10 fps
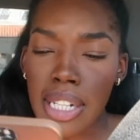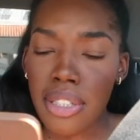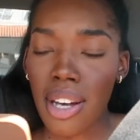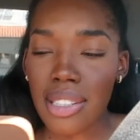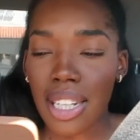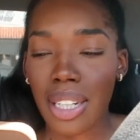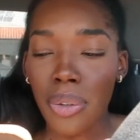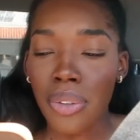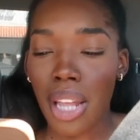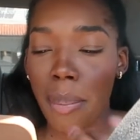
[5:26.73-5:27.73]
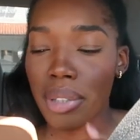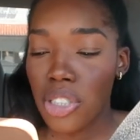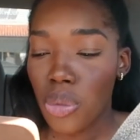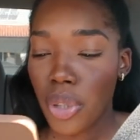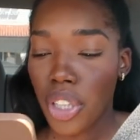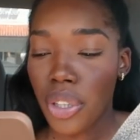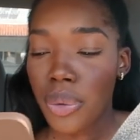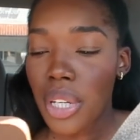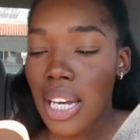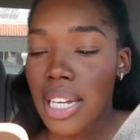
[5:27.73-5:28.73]
so i was like oh that book is super
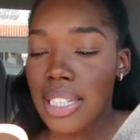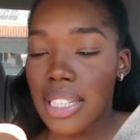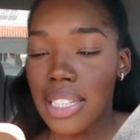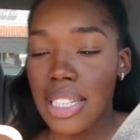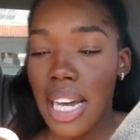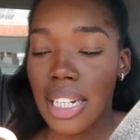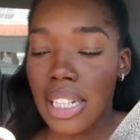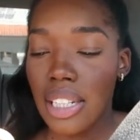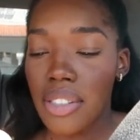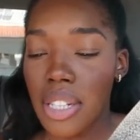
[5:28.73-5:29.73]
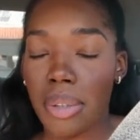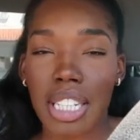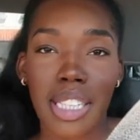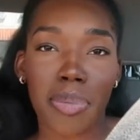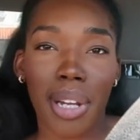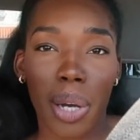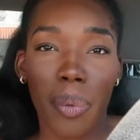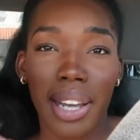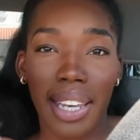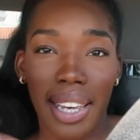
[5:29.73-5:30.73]
cute to just tie the colors in because it's black
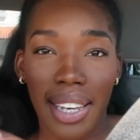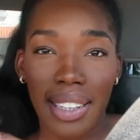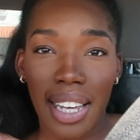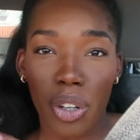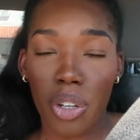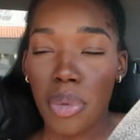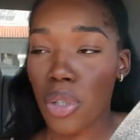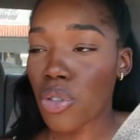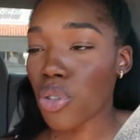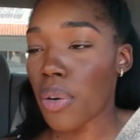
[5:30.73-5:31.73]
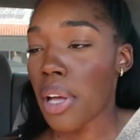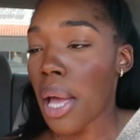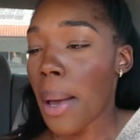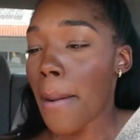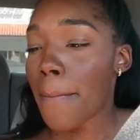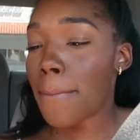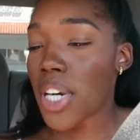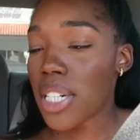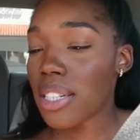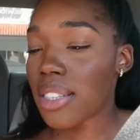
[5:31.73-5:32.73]
white and that creamy neutral
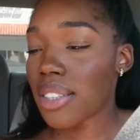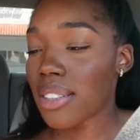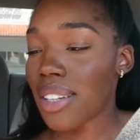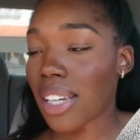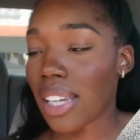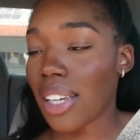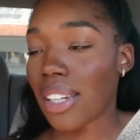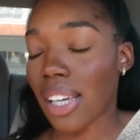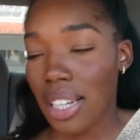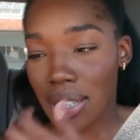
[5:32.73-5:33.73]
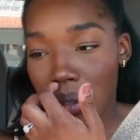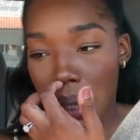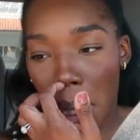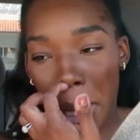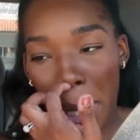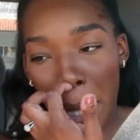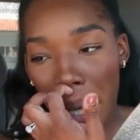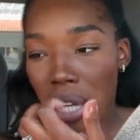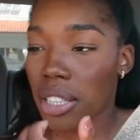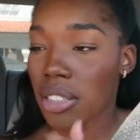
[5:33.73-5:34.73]
but again like i just like
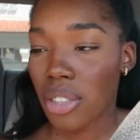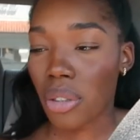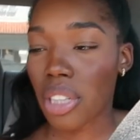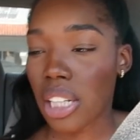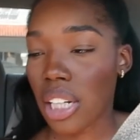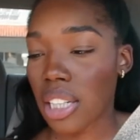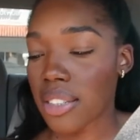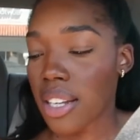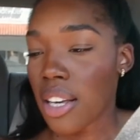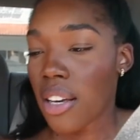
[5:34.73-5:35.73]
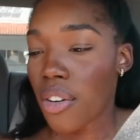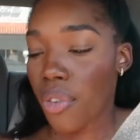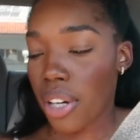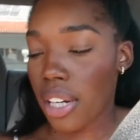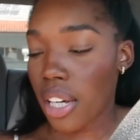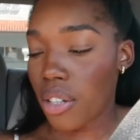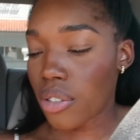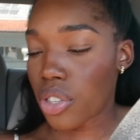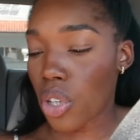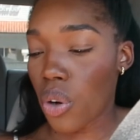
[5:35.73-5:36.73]
ah don't need it right now
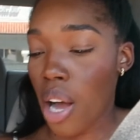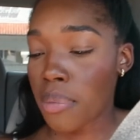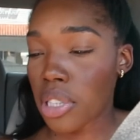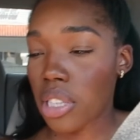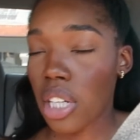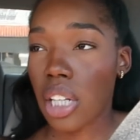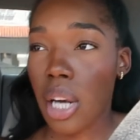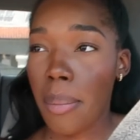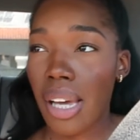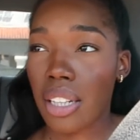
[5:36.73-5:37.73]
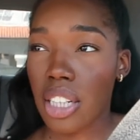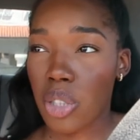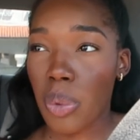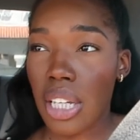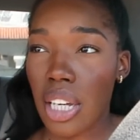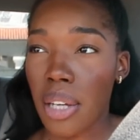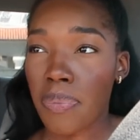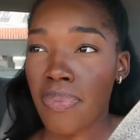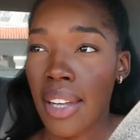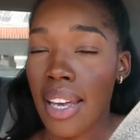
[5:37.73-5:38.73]
so i'm just gonna come back next weekend
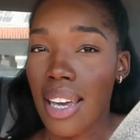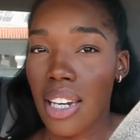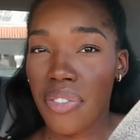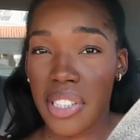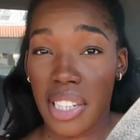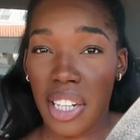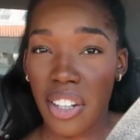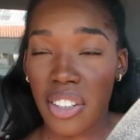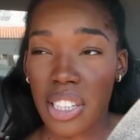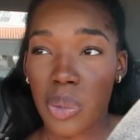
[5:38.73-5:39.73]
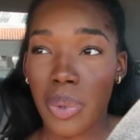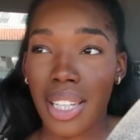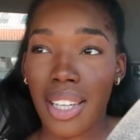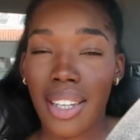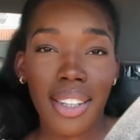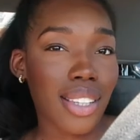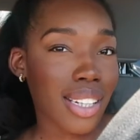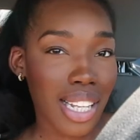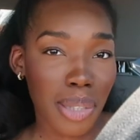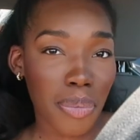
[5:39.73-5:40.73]
and if it's here next weekend
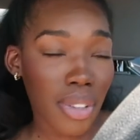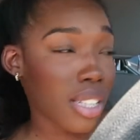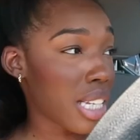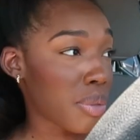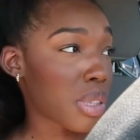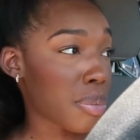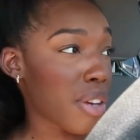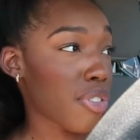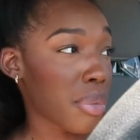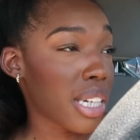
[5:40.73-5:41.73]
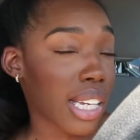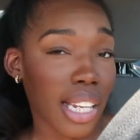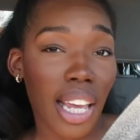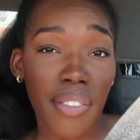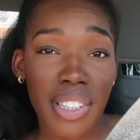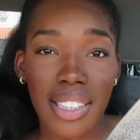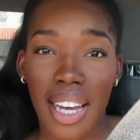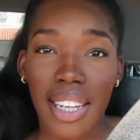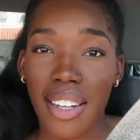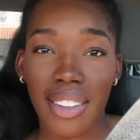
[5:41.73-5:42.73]
then that's it was meant for me to get it if it's
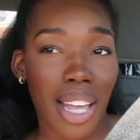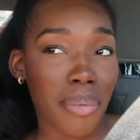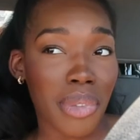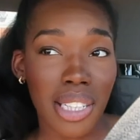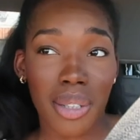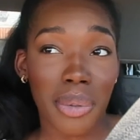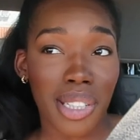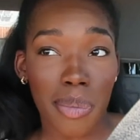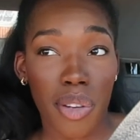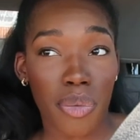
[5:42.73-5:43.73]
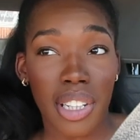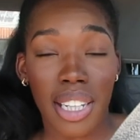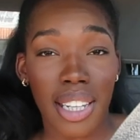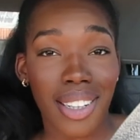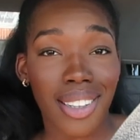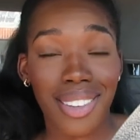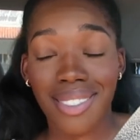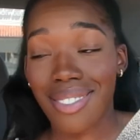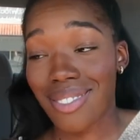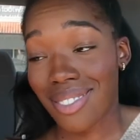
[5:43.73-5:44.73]
not here that means it wasn't meant for me to get it
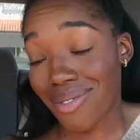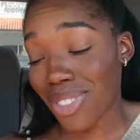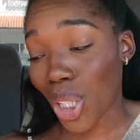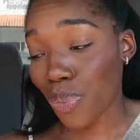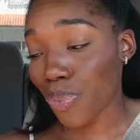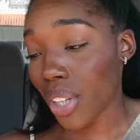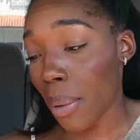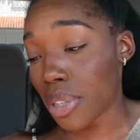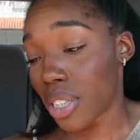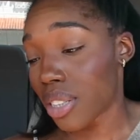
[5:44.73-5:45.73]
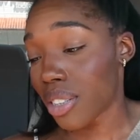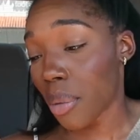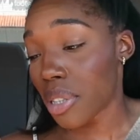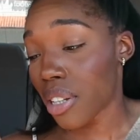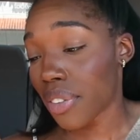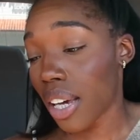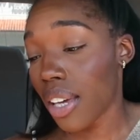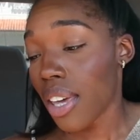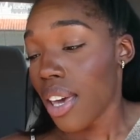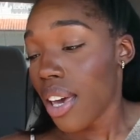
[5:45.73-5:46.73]
you know, I'm gonna just tell myself
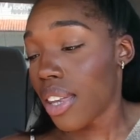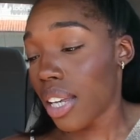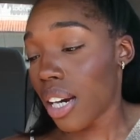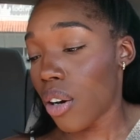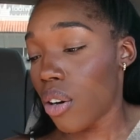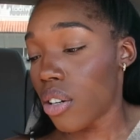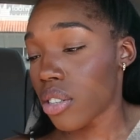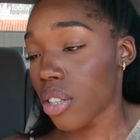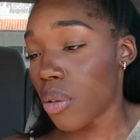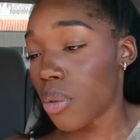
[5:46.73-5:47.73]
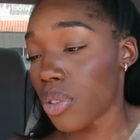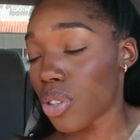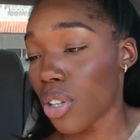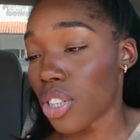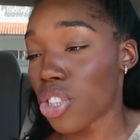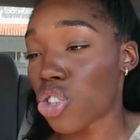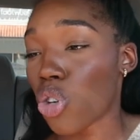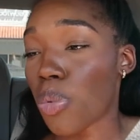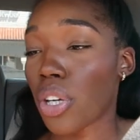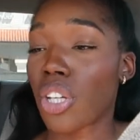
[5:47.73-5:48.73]
that. And then I also saw these
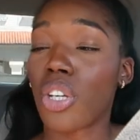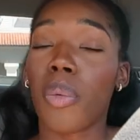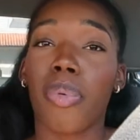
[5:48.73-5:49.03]
super cute